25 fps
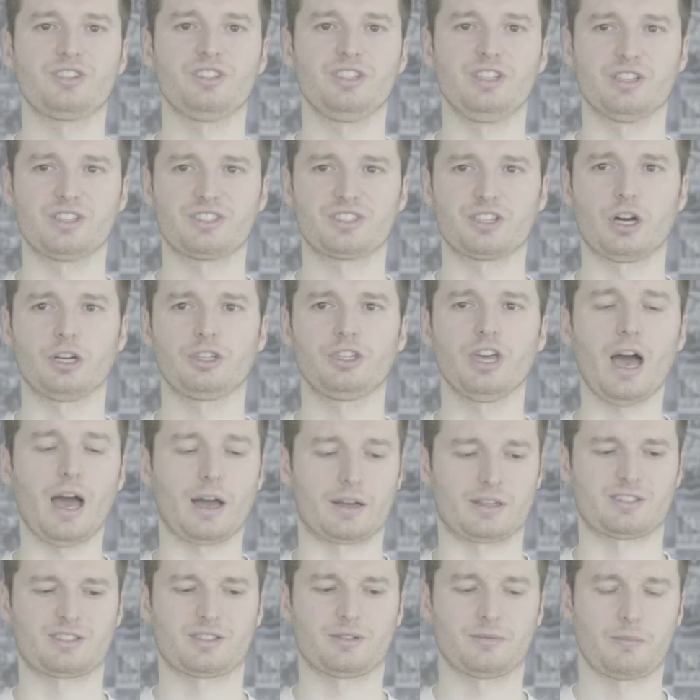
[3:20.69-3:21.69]
ESI
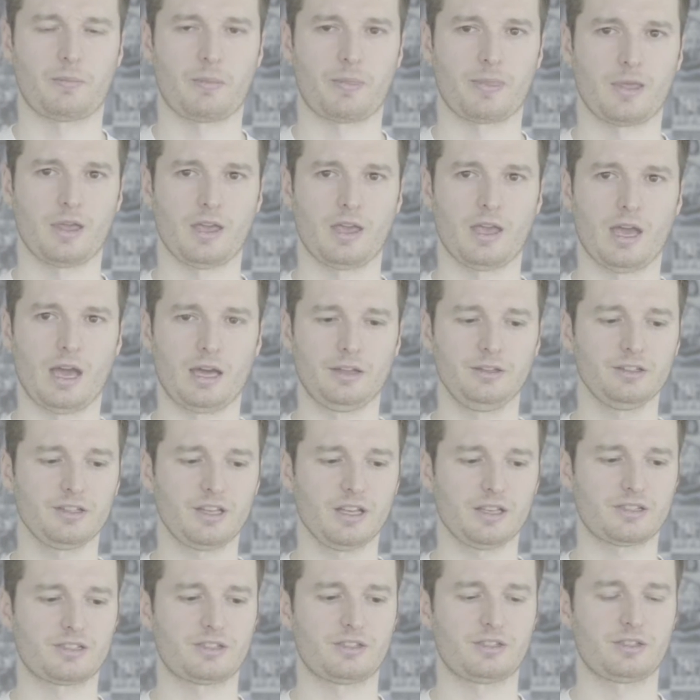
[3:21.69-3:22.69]
tags. And it gets